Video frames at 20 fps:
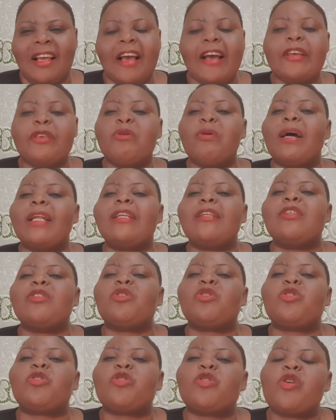you are
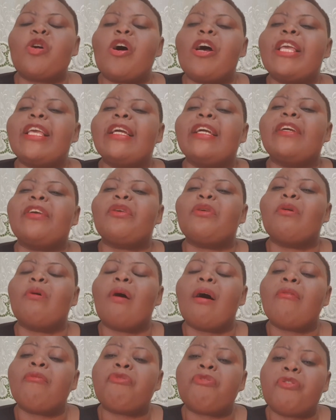destroying
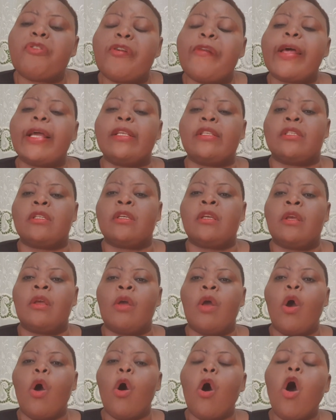your village.
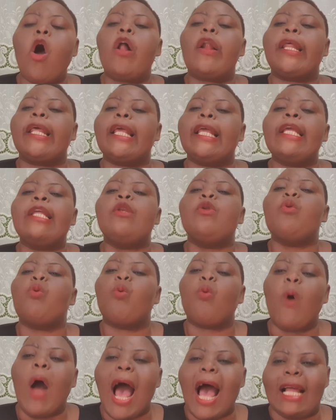All
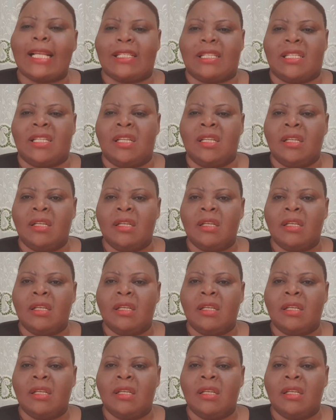in what?